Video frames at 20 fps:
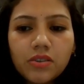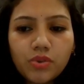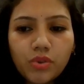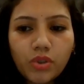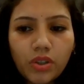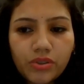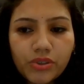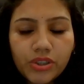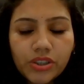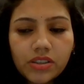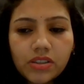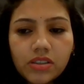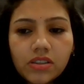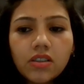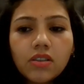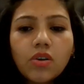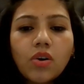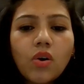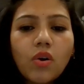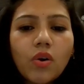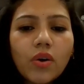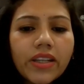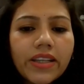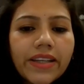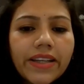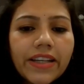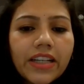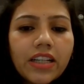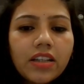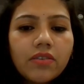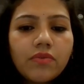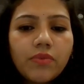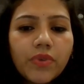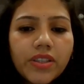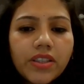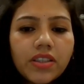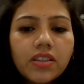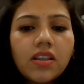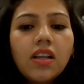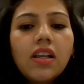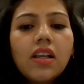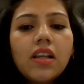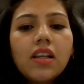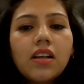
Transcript: solutions, coordinate with